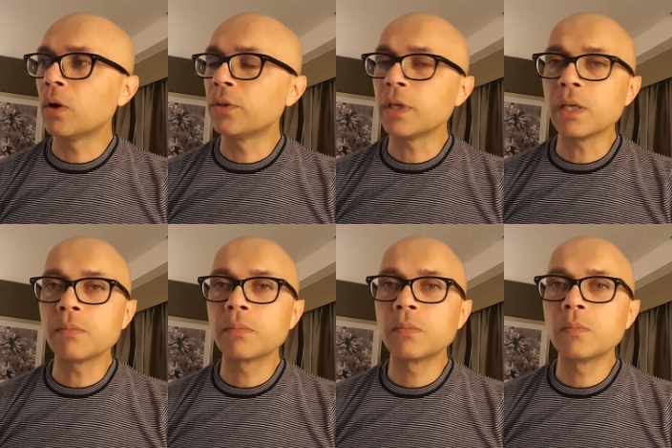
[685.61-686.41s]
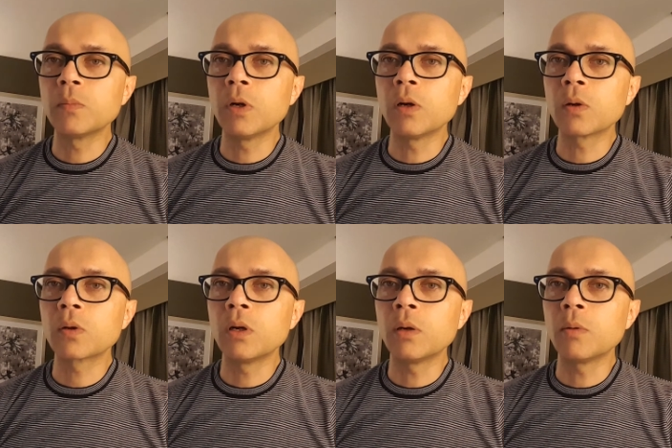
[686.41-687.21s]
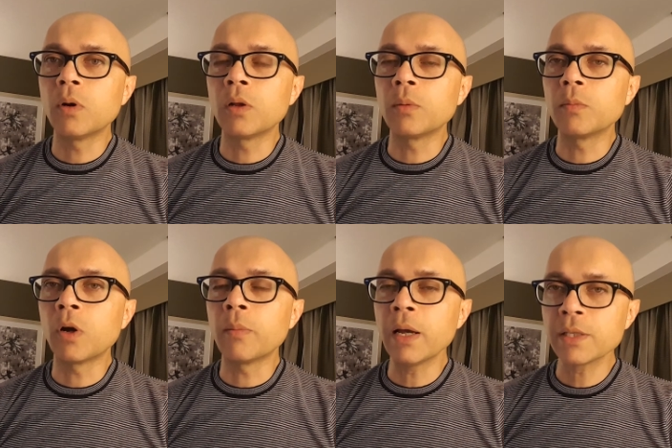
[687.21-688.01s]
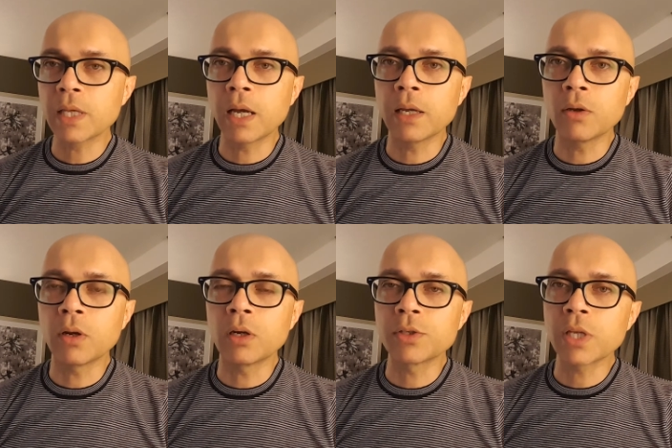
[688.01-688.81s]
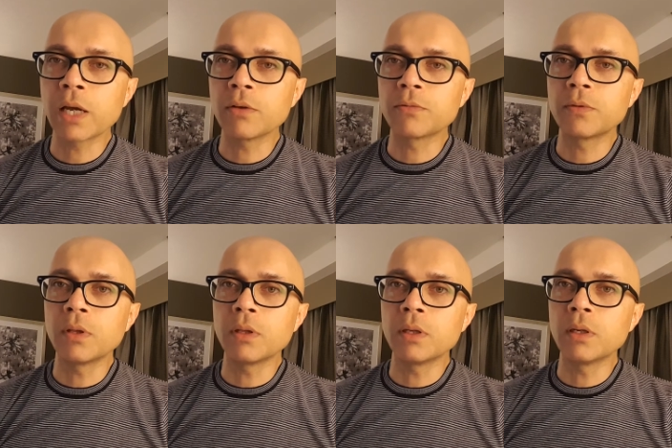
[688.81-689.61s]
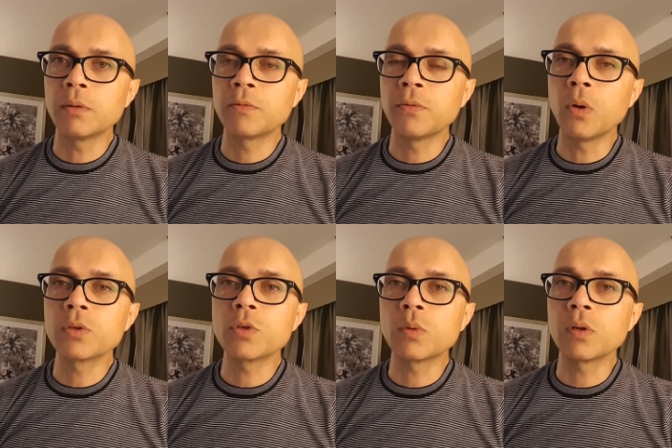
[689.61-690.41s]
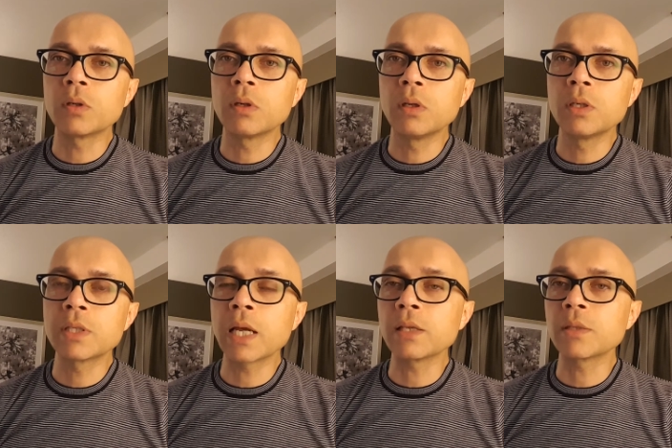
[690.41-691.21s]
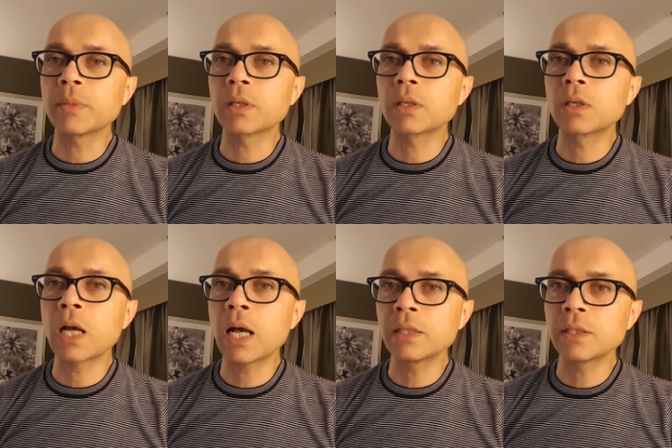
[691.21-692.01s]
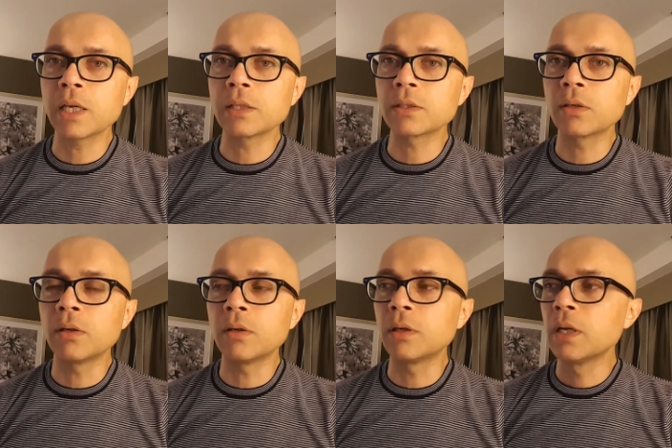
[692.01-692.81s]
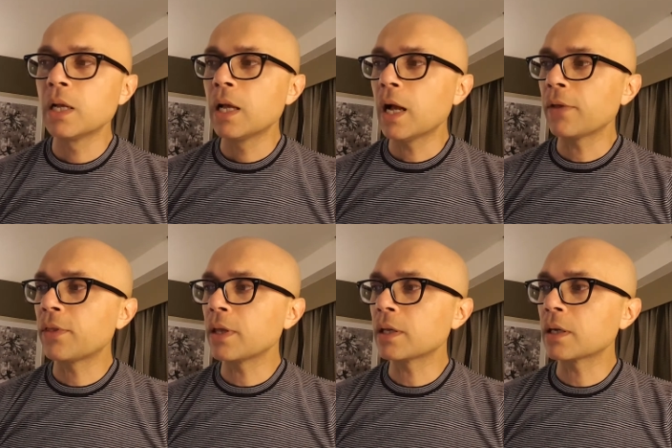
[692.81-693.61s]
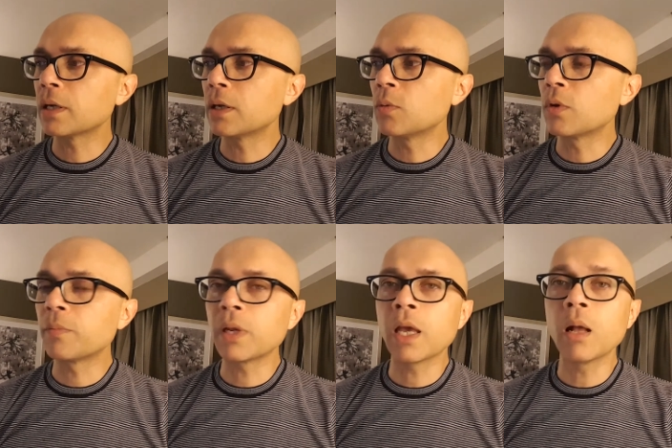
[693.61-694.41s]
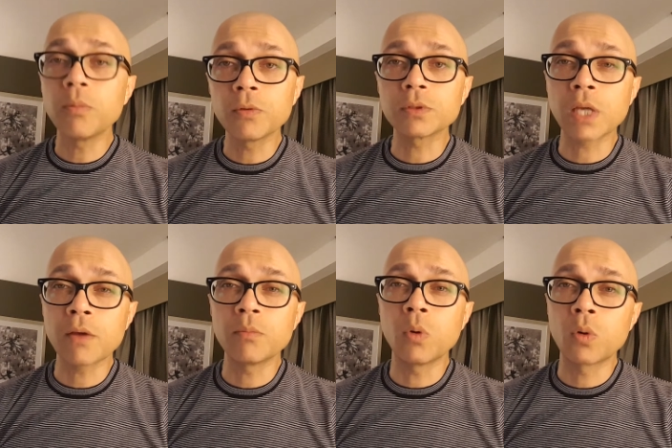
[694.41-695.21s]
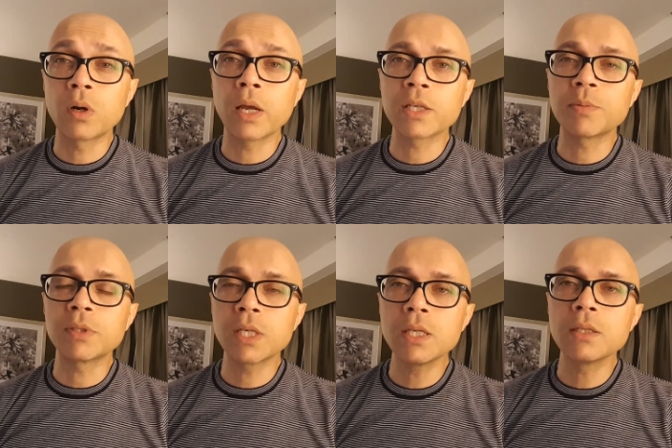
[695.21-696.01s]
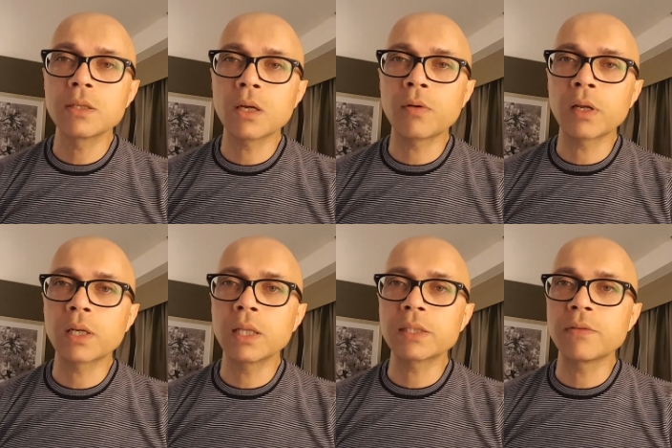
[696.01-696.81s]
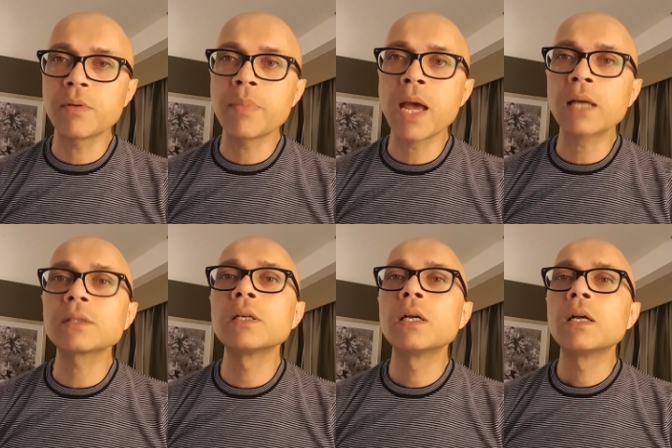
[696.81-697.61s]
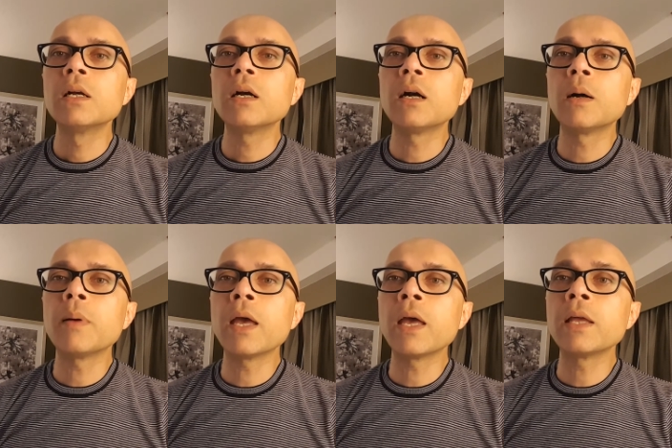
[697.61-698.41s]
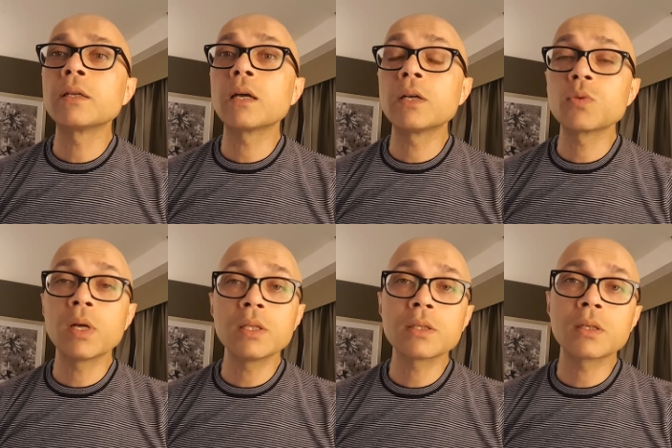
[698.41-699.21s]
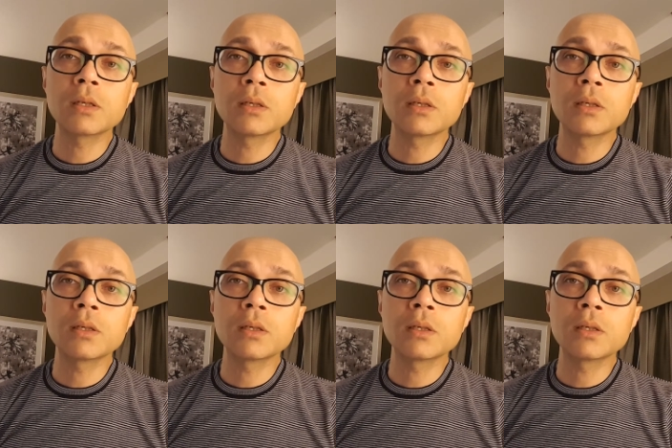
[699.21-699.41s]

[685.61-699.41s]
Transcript: the on my side, on our side of the folks who were designing some of the content, I think it would have been helpful to have more expertise around collective impact, and as well as